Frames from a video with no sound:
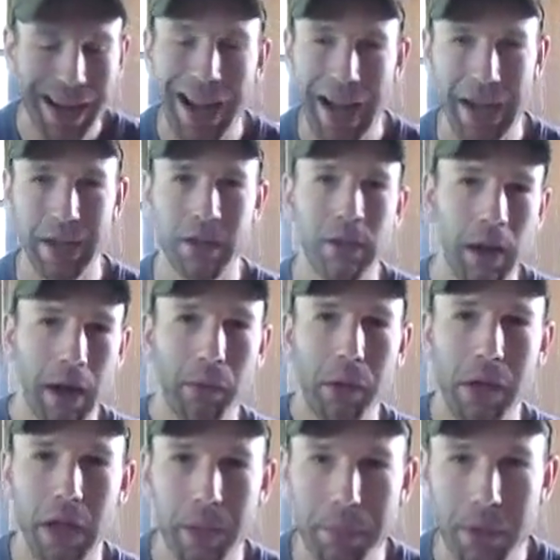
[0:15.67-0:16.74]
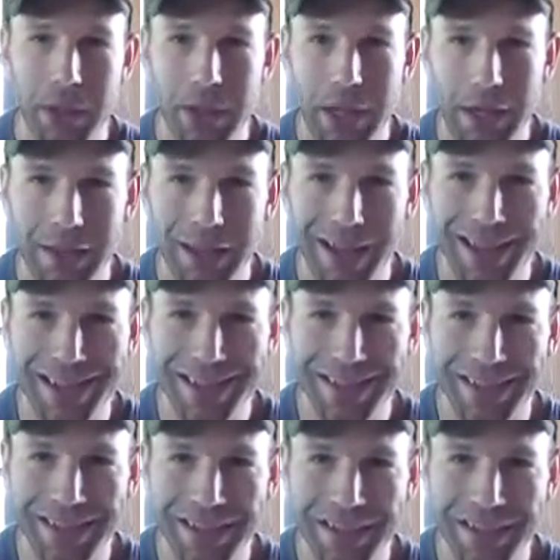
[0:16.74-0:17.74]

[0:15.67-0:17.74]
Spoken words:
I really appreciate that, and